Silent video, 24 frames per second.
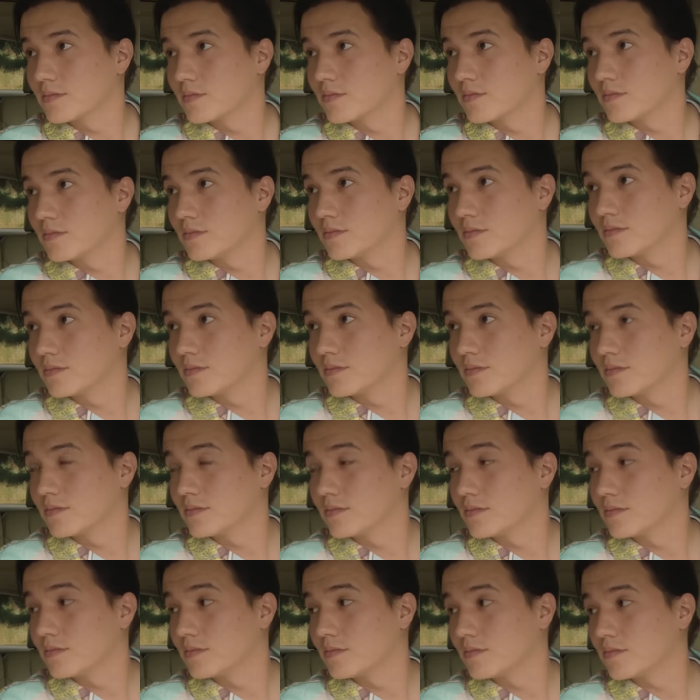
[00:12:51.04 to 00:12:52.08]

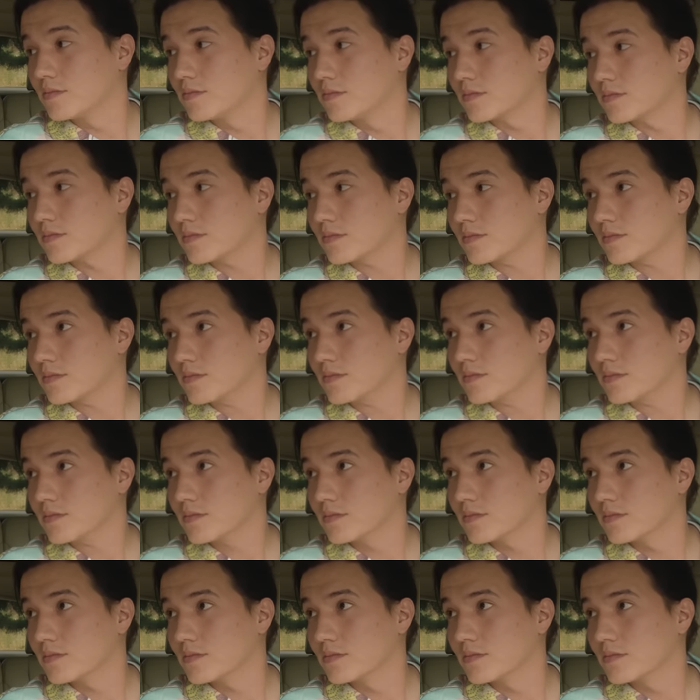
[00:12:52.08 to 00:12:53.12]

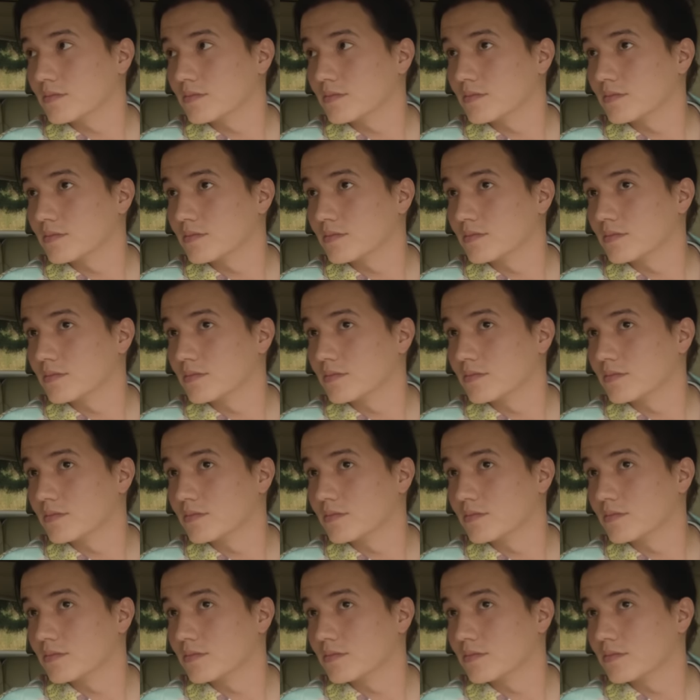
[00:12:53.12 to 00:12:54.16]

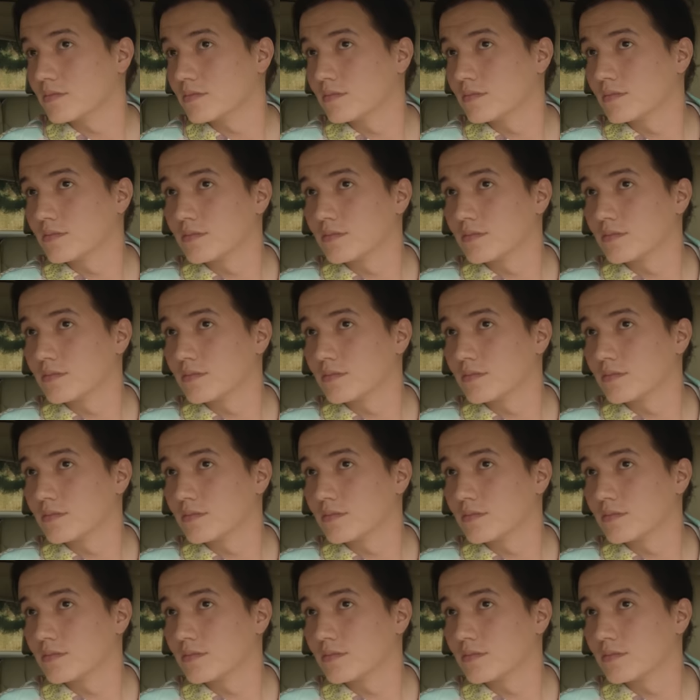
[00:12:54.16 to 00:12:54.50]
[no speech]